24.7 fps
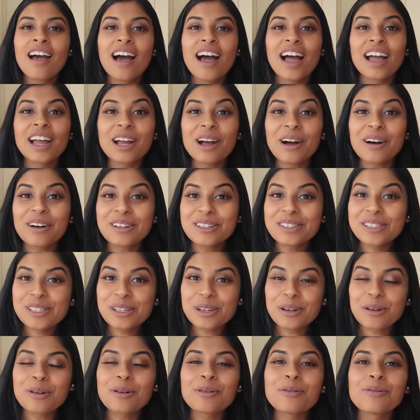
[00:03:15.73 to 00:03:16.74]
I
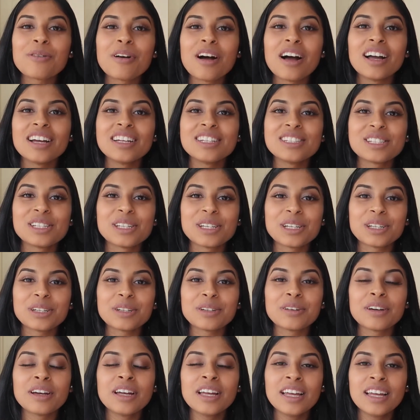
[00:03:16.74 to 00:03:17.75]
also want
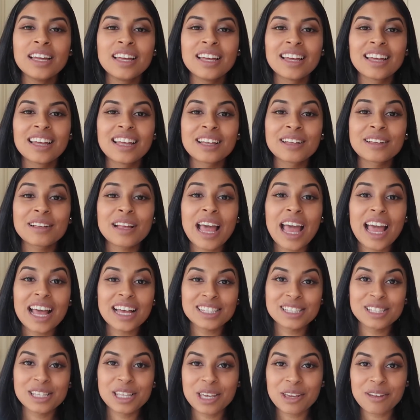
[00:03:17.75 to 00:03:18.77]
to
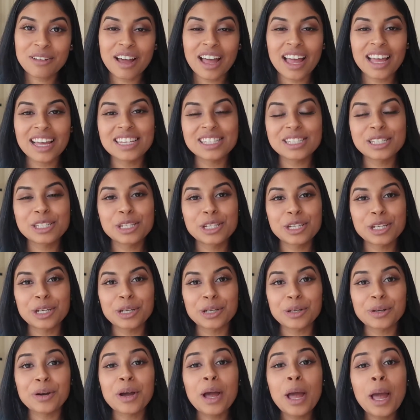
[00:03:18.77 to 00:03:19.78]
ask you guys
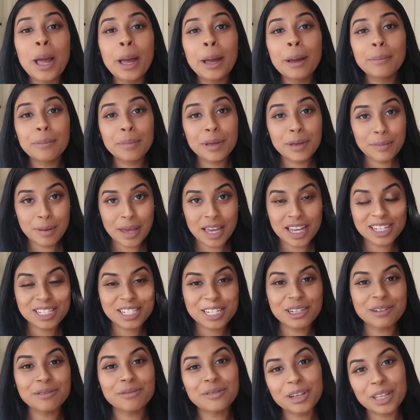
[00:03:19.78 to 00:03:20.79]
to be
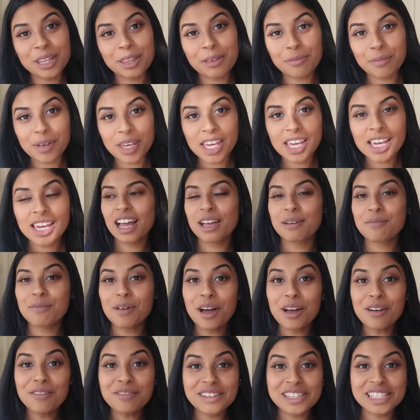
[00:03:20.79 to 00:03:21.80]
patient with me. I'm
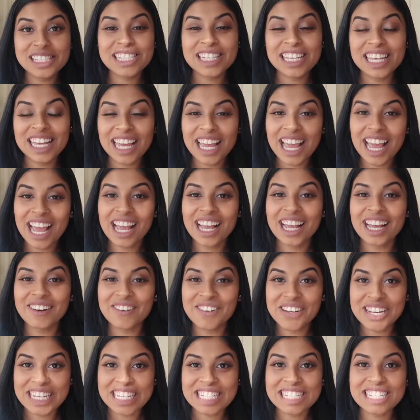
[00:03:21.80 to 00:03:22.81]
obviously
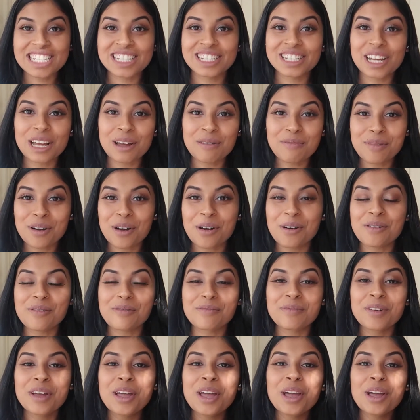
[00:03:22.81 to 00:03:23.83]
going to come
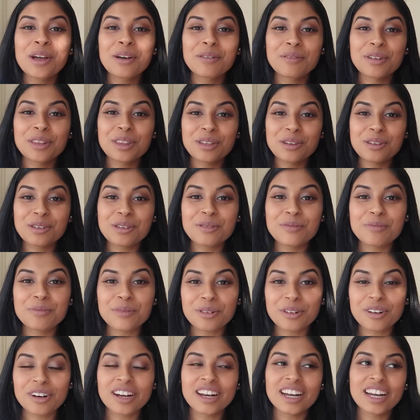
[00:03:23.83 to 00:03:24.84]
home with a
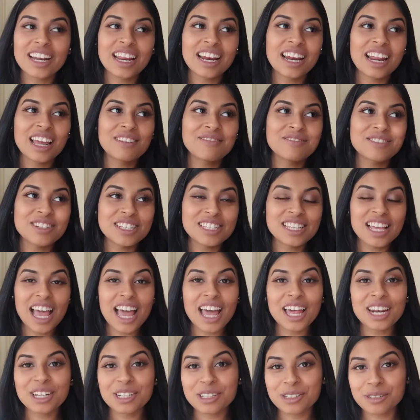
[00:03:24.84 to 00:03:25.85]
newborn and I've just
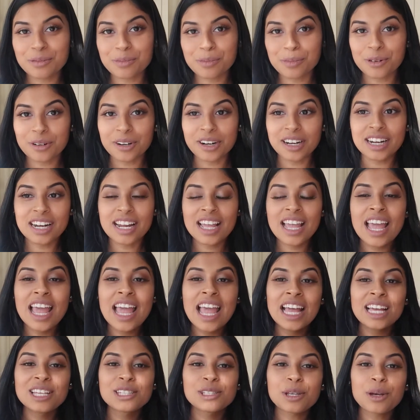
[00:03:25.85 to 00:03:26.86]
had a newborn.
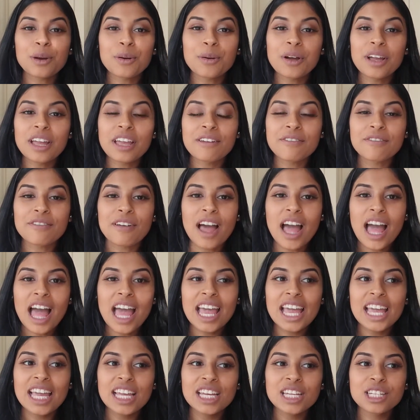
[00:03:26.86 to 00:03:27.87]
So if
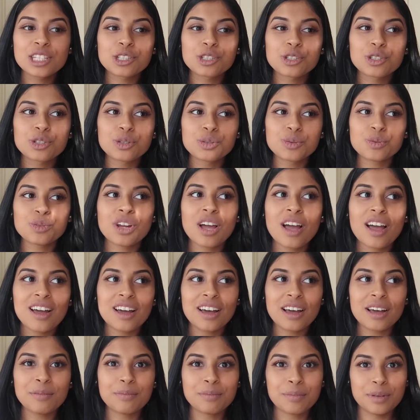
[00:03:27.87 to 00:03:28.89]
I do
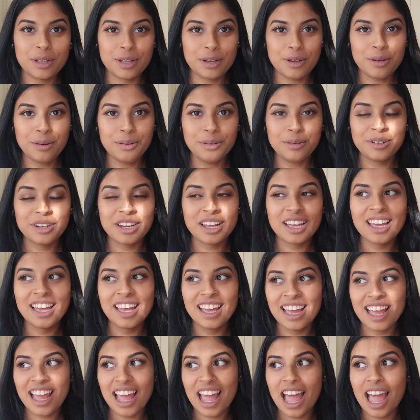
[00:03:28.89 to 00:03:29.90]
not upload,
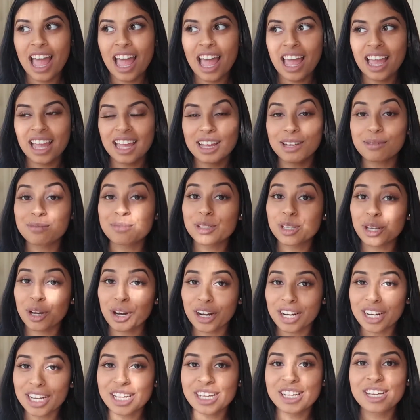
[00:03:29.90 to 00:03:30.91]
I am
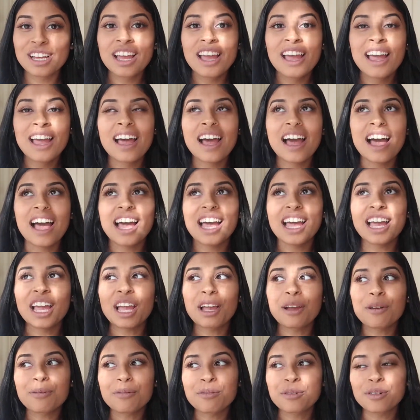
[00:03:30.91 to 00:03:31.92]
sorry.
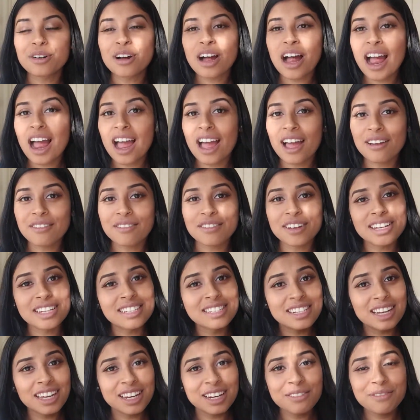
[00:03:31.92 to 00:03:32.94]
I will have
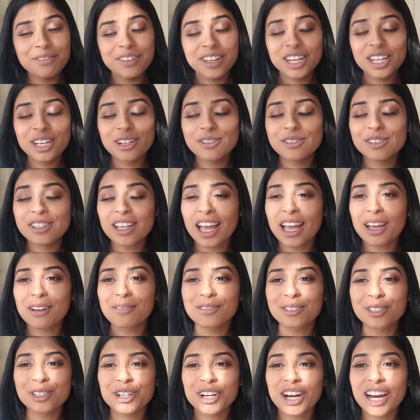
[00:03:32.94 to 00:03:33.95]
a ton of videos. I
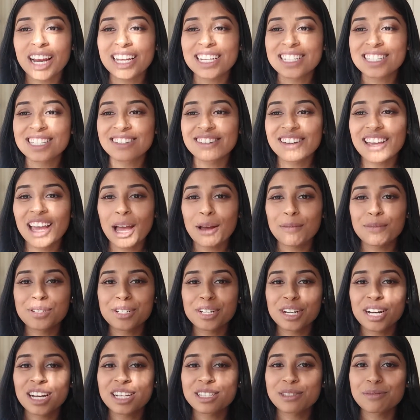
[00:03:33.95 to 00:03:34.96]
will try to
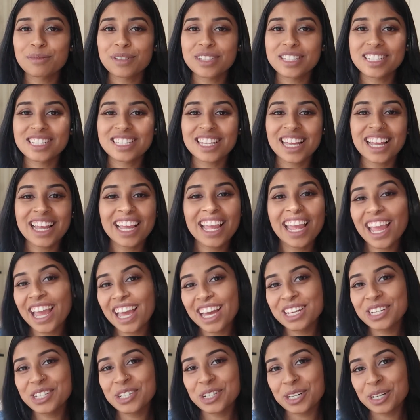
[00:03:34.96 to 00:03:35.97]
capture as much as I
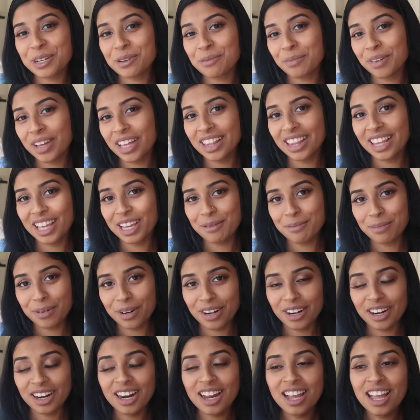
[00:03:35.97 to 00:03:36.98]
can during my
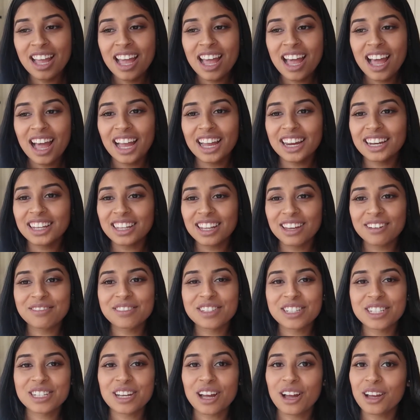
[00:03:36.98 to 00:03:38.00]
labor. I
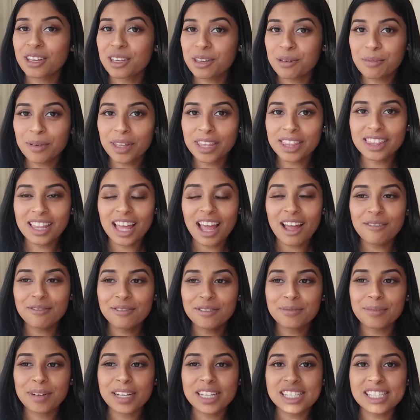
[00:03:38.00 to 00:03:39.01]
love to document that
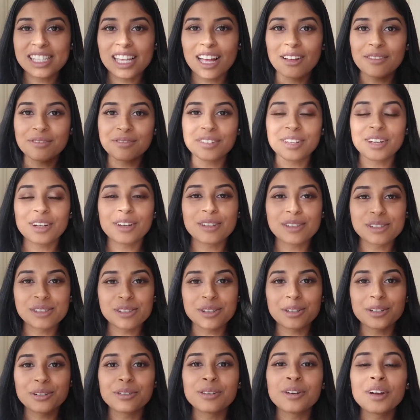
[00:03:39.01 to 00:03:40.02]
for myself and
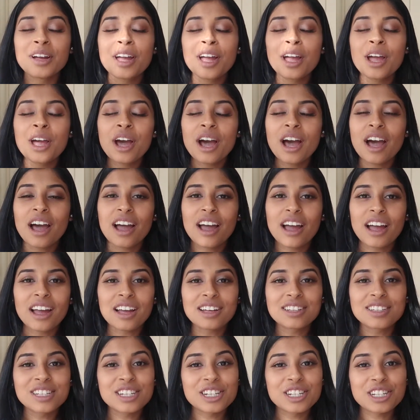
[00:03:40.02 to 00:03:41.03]
also
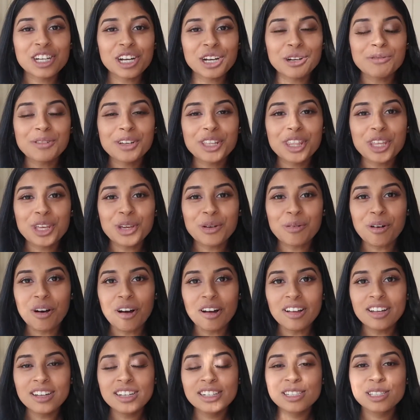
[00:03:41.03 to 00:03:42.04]
uh, to share with you
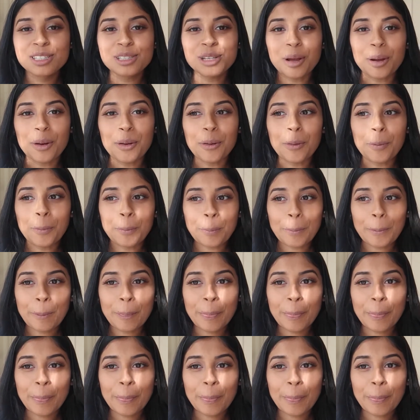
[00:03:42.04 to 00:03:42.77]
all. So